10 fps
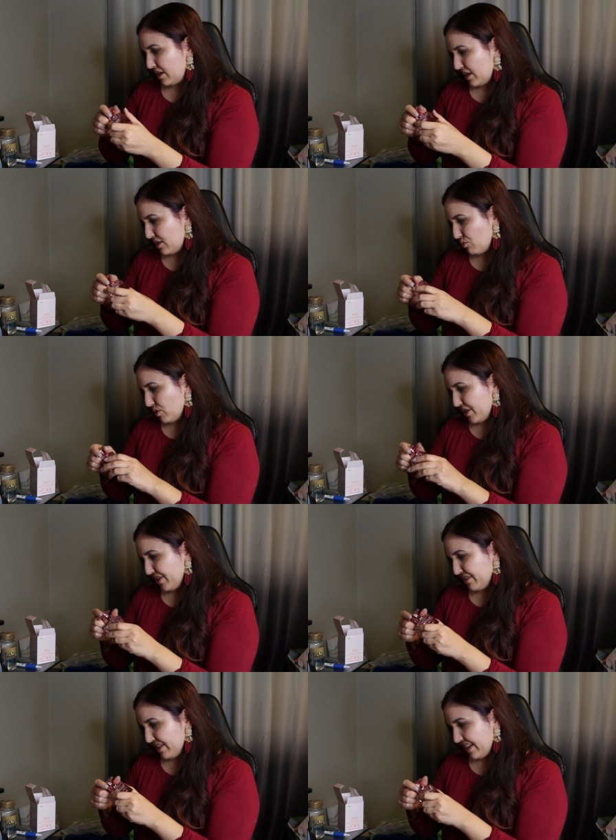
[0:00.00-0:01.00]
I gotta
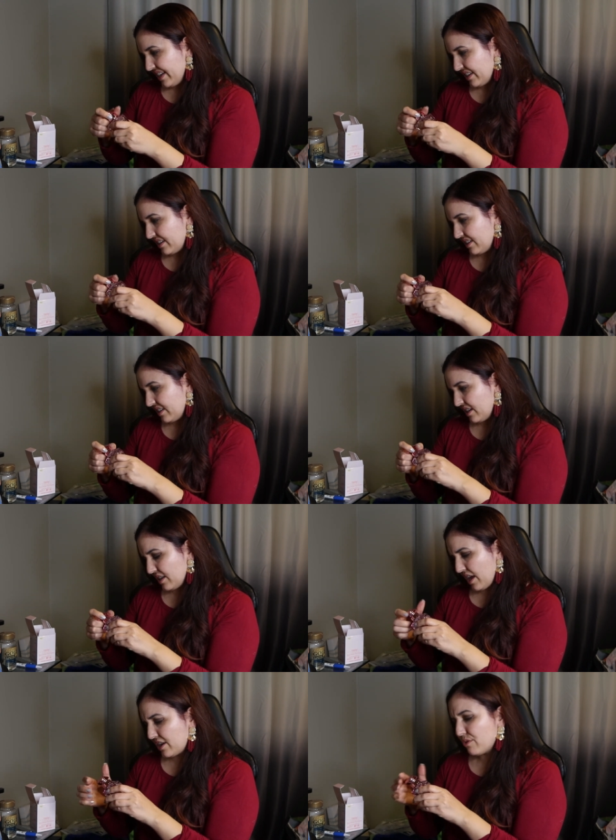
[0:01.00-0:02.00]
wonder, like,
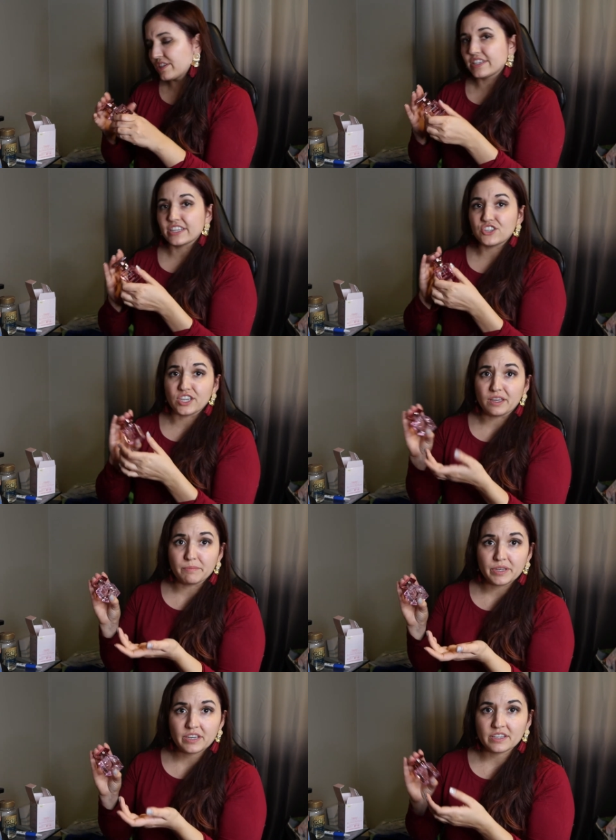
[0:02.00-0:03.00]
and I know it's
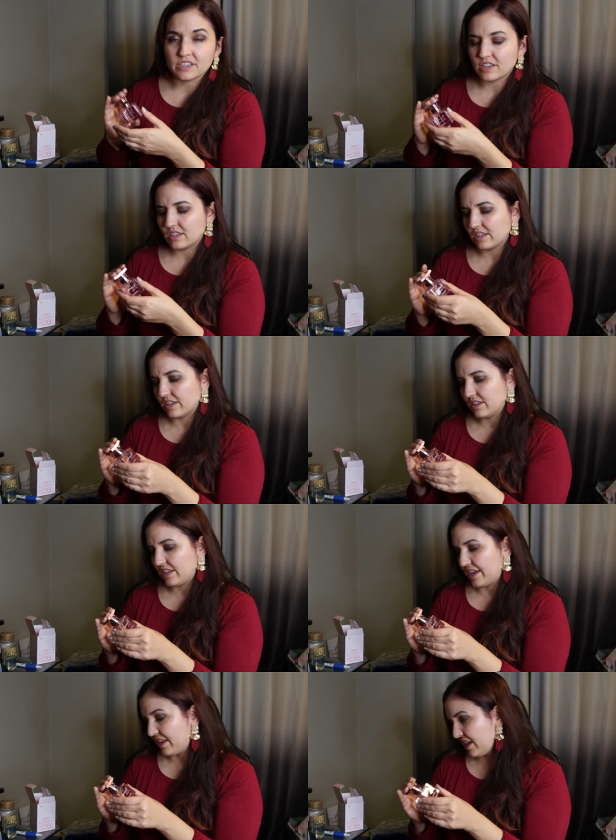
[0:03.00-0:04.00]
legit because this lit,
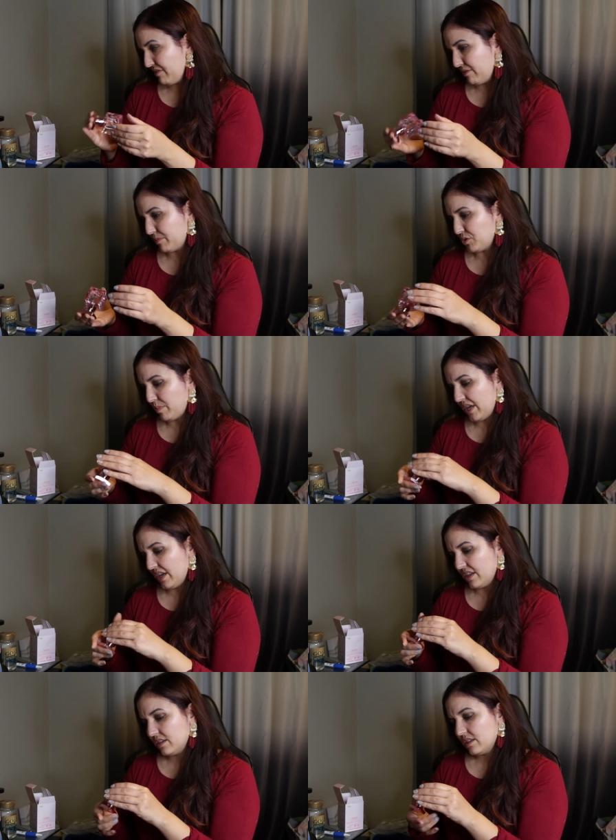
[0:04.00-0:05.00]
like came from
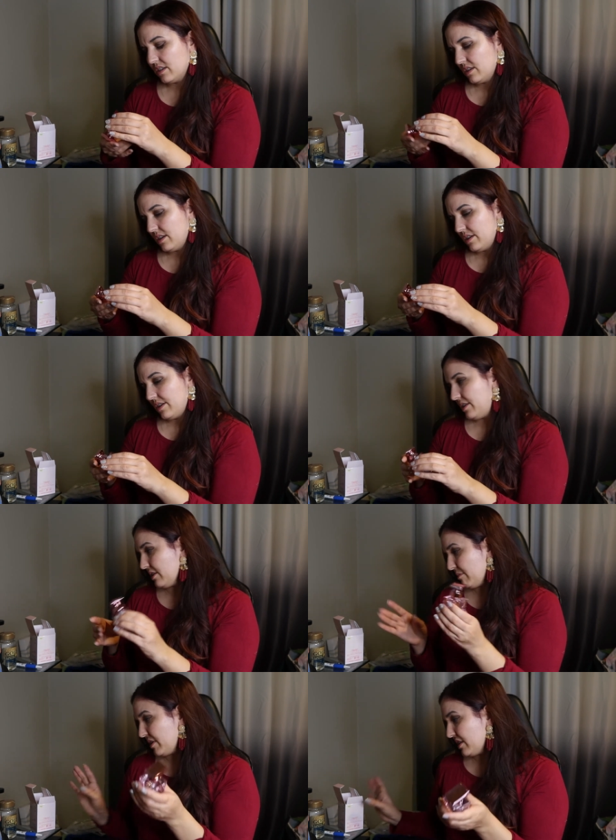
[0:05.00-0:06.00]
Japan,
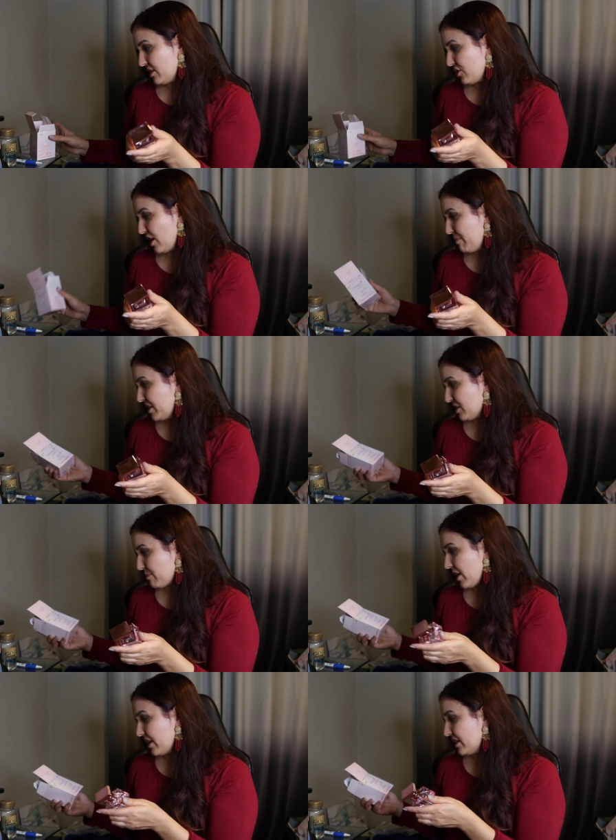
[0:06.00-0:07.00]
um, and it's a Japanese
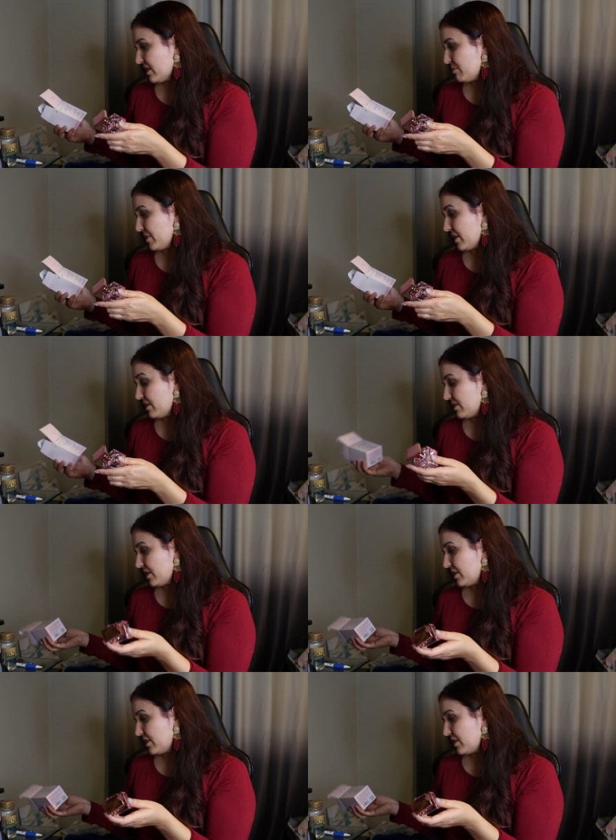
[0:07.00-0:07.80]
product, but